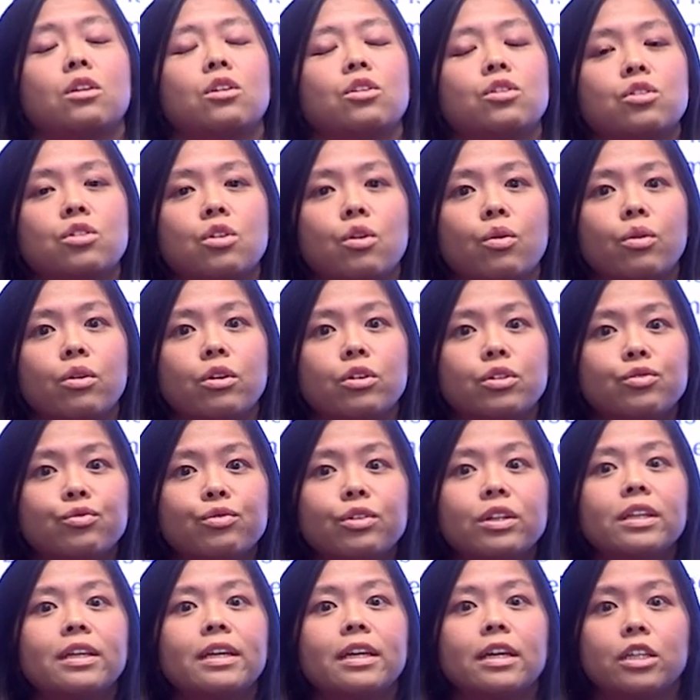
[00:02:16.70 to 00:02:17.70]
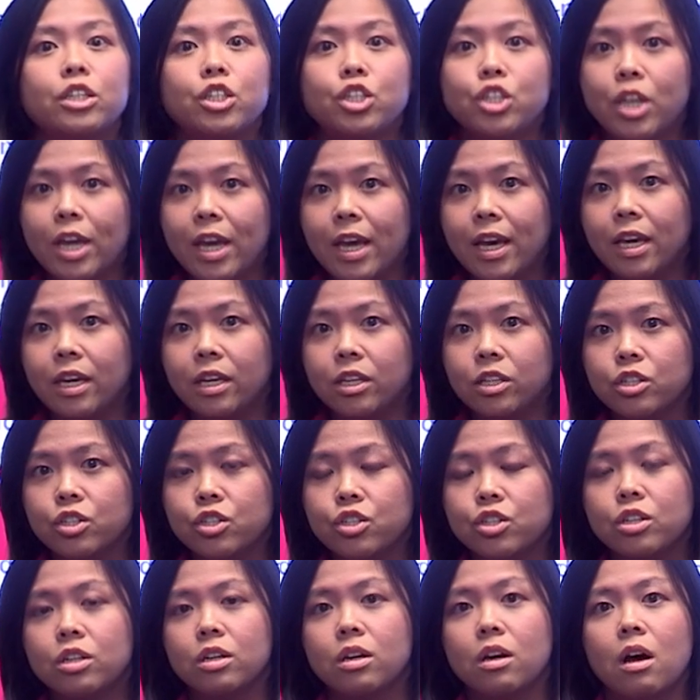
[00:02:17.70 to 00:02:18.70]
So there's really a
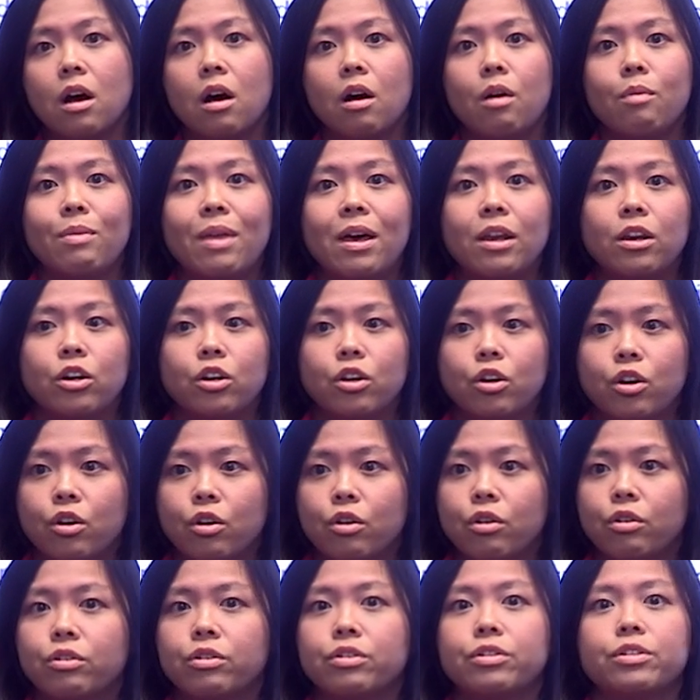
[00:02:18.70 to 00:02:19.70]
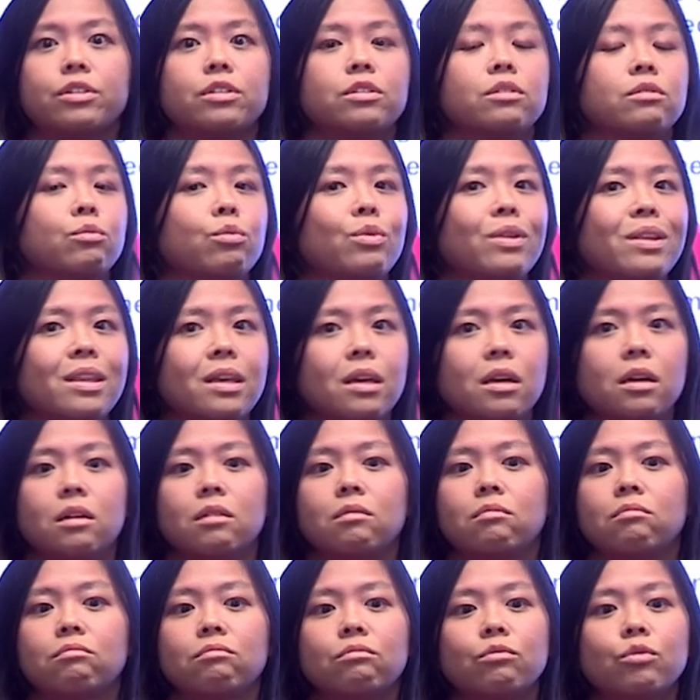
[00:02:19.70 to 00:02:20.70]
change um, that occurs
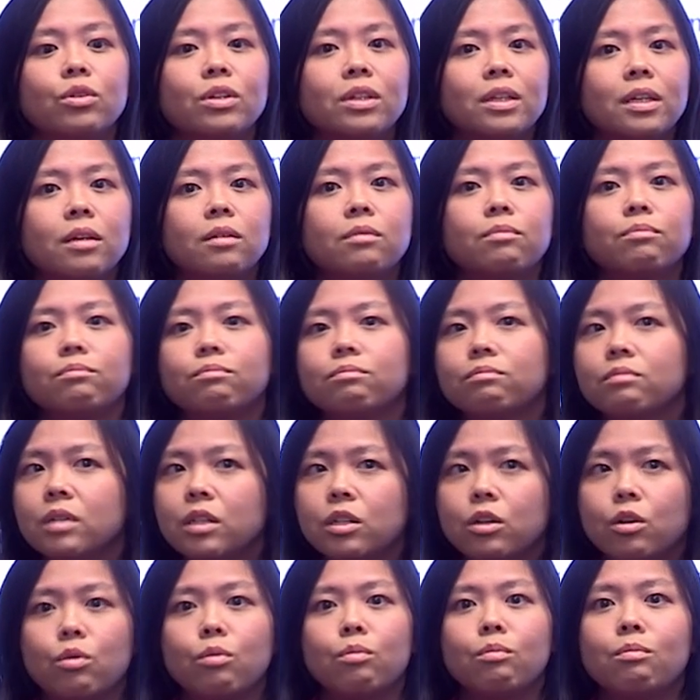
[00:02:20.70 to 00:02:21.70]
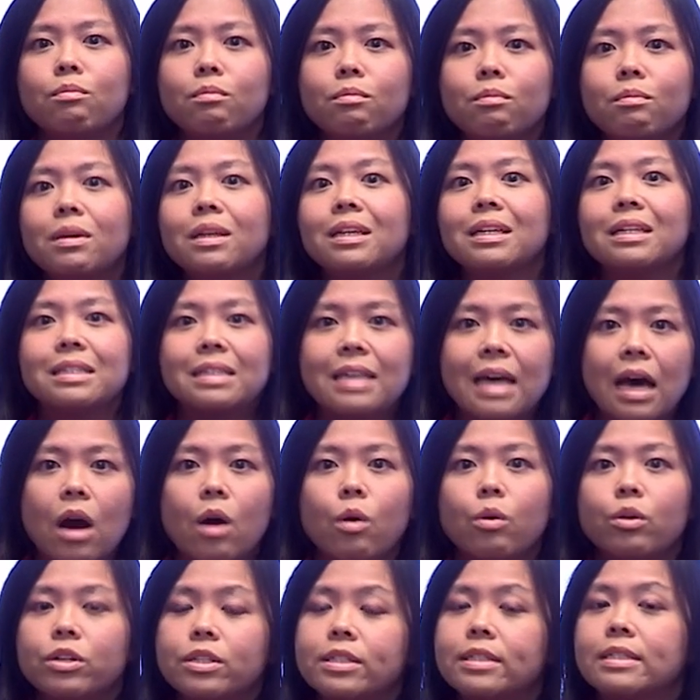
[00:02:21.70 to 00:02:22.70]
within really, you know, minutes,
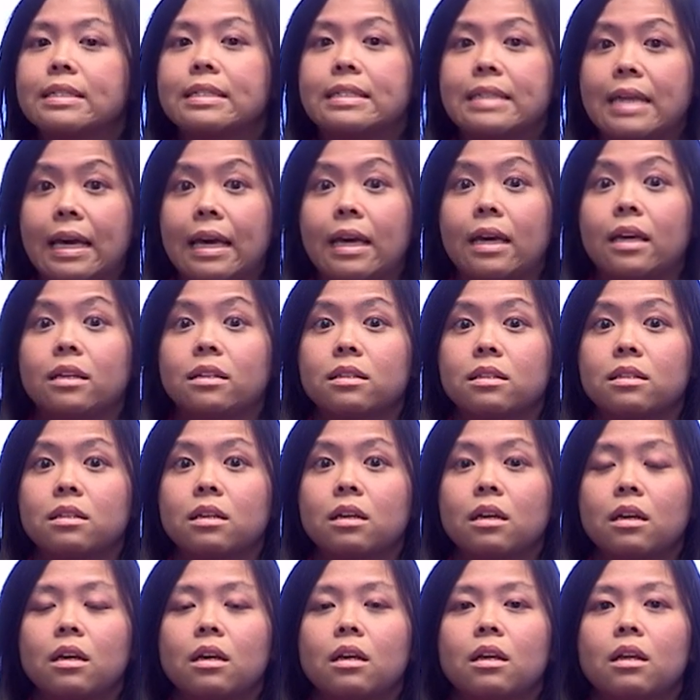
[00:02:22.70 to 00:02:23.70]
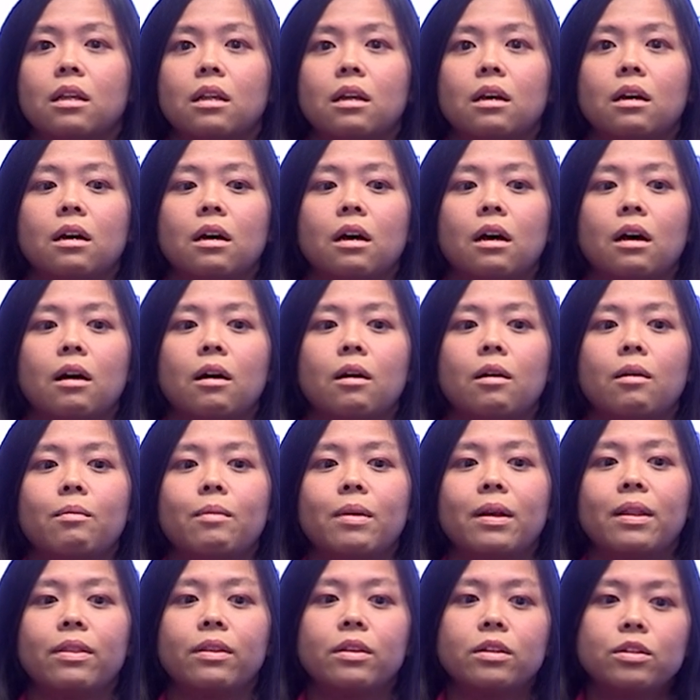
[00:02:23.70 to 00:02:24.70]
hours to days.
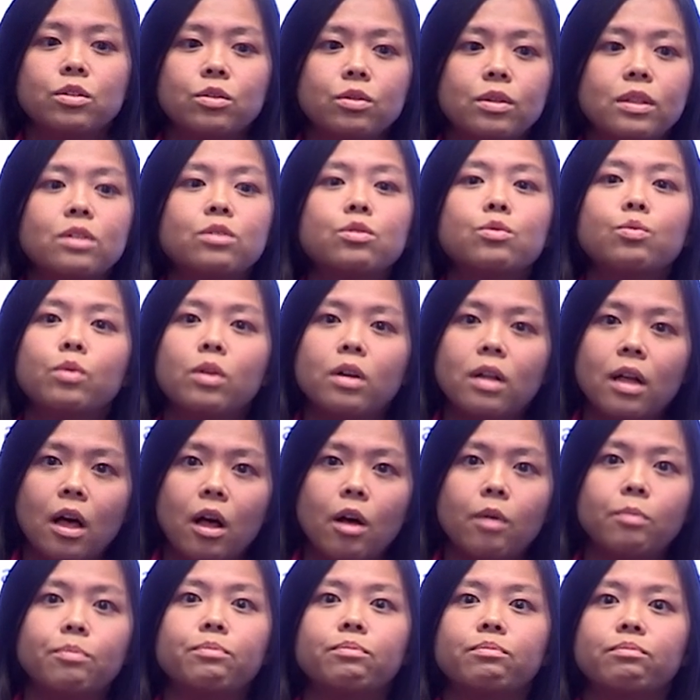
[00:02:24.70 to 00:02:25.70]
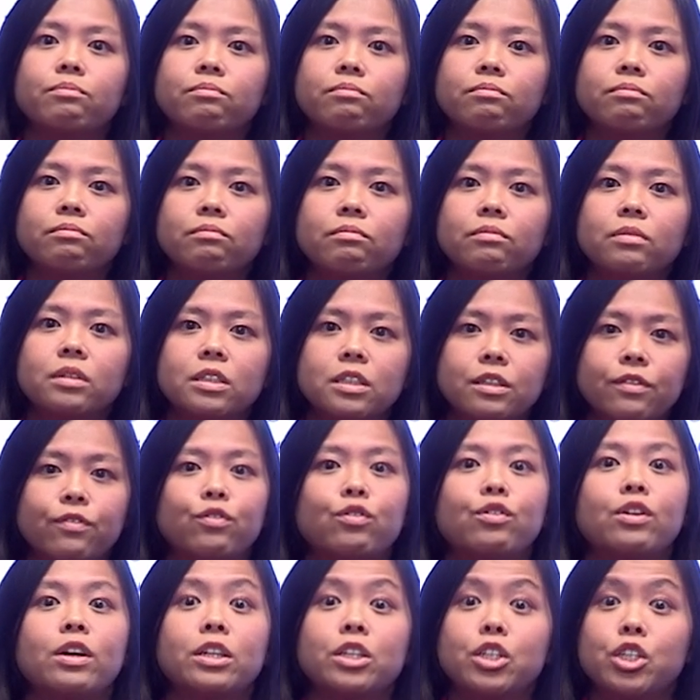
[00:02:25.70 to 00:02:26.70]
Um, and this, this will help
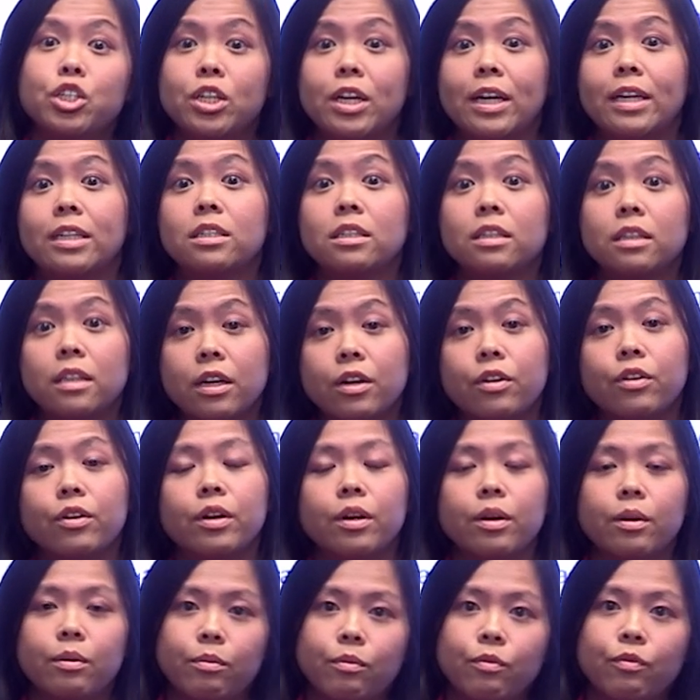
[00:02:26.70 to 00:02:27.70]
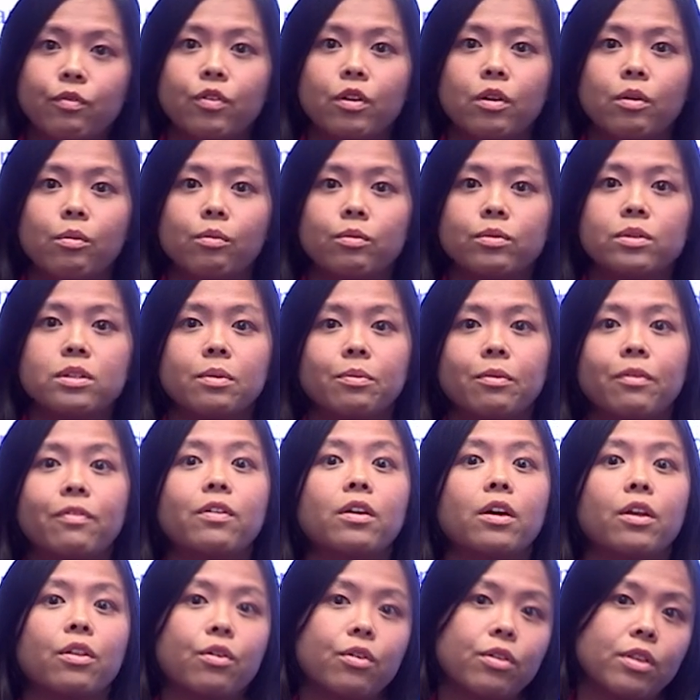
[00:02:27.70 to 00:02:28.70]
differentiate delirium from some of
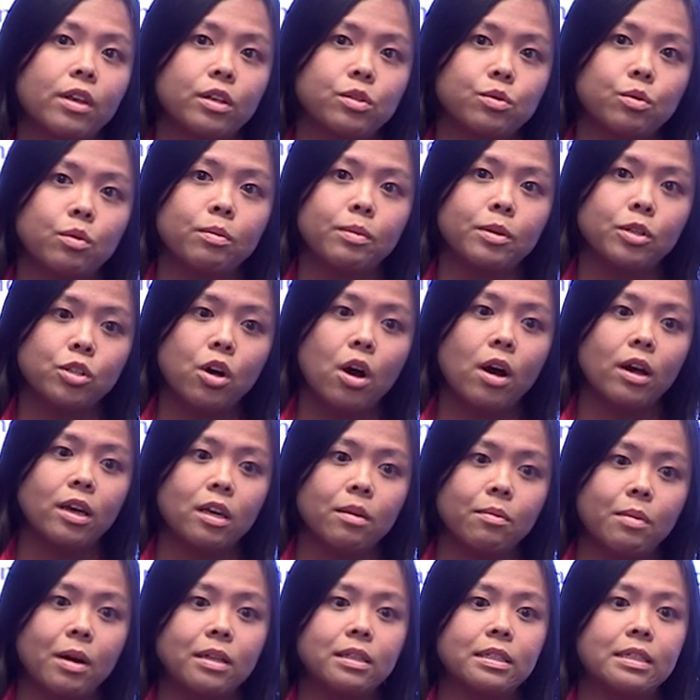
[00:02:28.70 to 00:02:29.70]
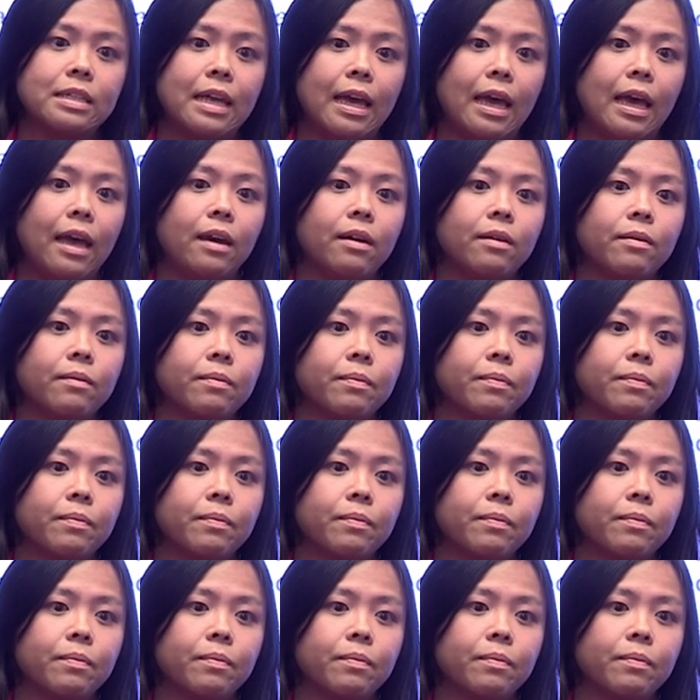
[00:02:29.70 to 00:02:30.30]
the other things we'll be talking about today.